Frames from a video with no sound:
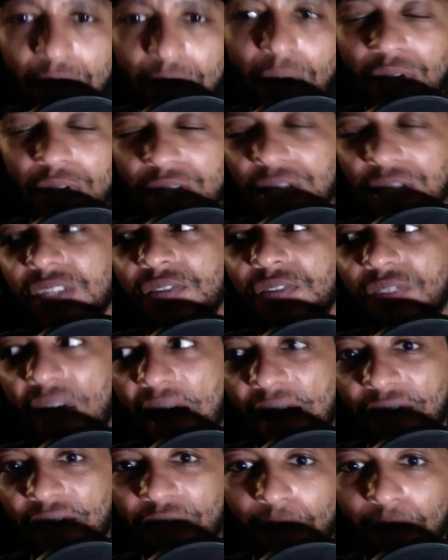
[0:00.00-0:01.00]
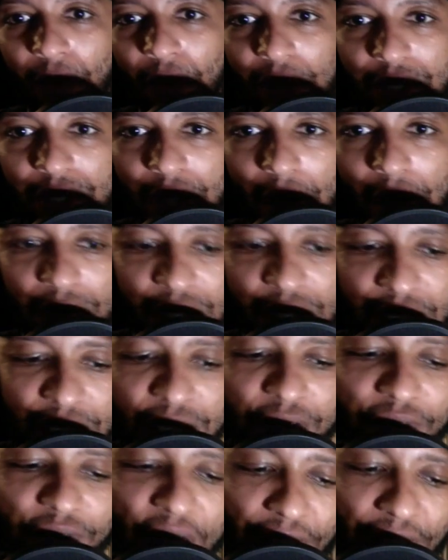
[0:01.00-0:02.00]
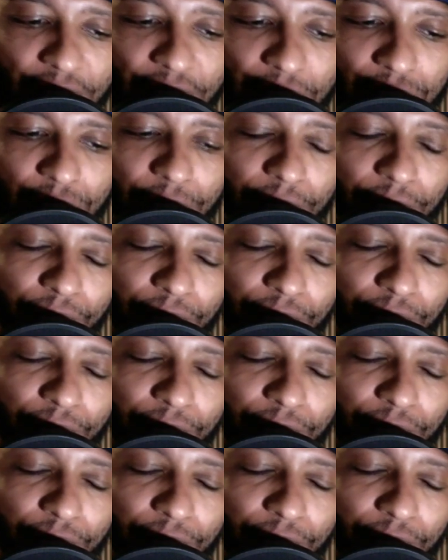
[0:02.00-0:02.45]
no, 65 for Briscoe, 6,500.